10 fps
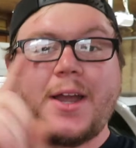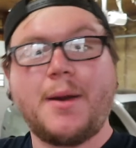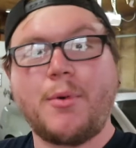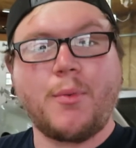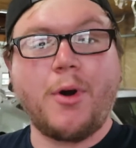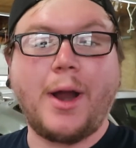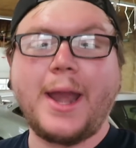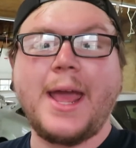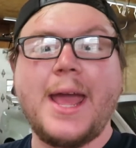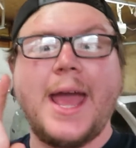Number 1,
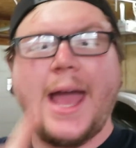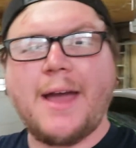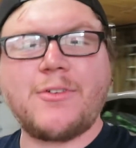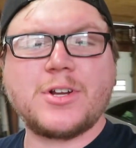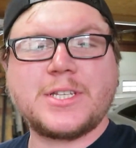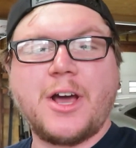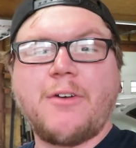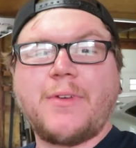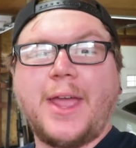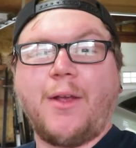have
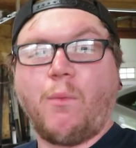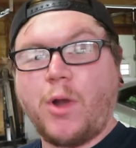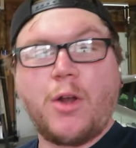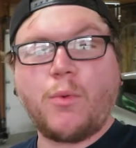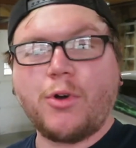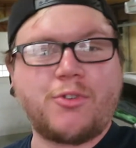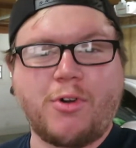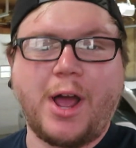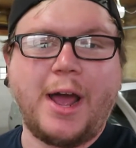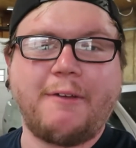yourself a rear-wheel
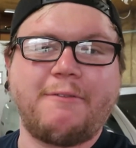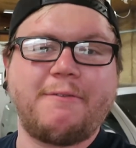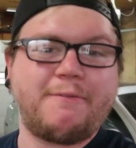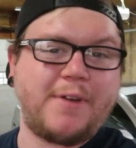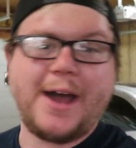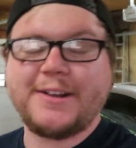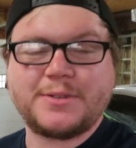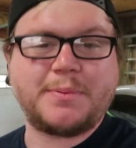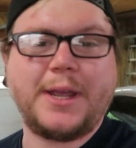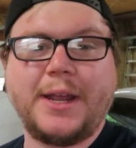drive
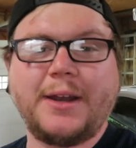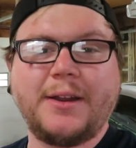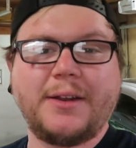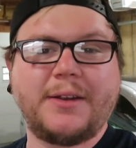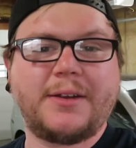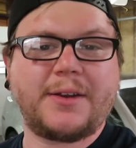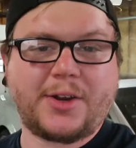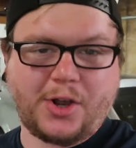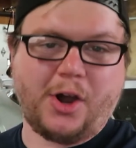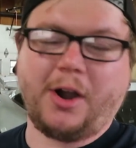5-speed
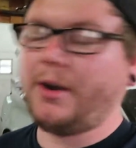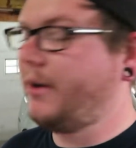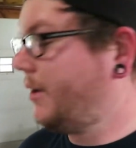car.